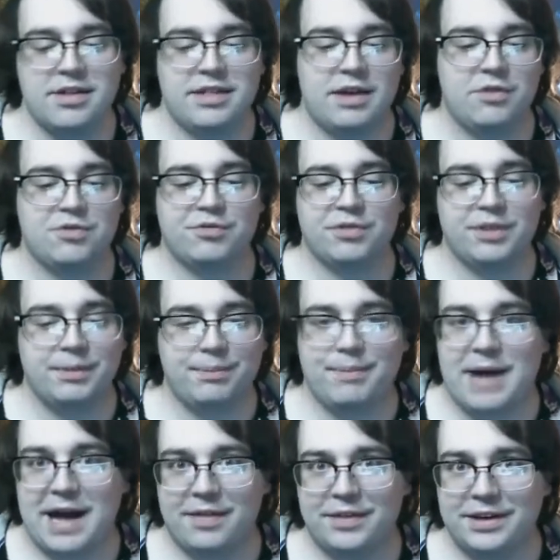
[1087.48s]
That was really
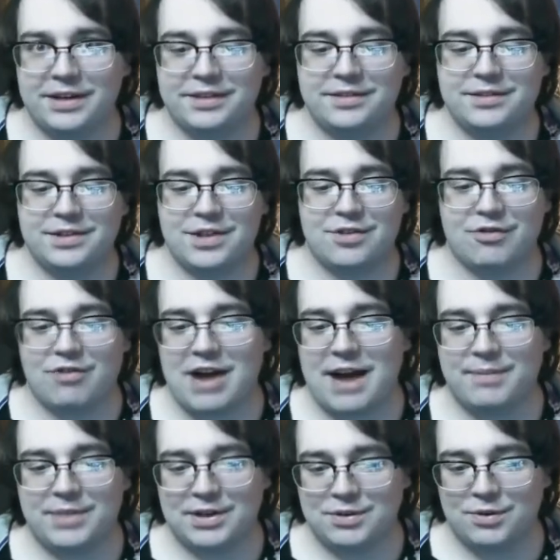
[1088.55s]
badly
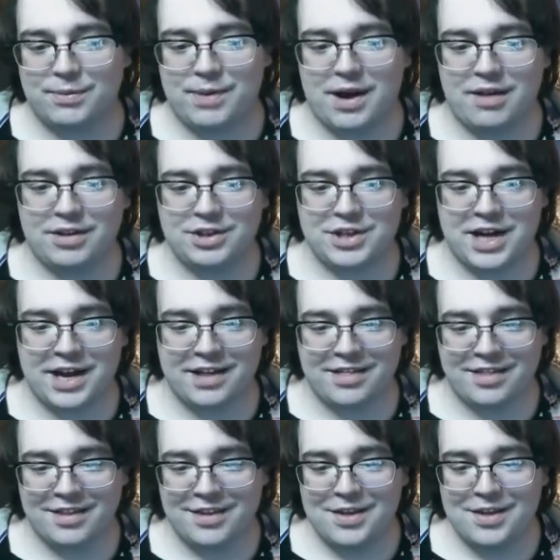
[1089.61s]
described. I do apologize.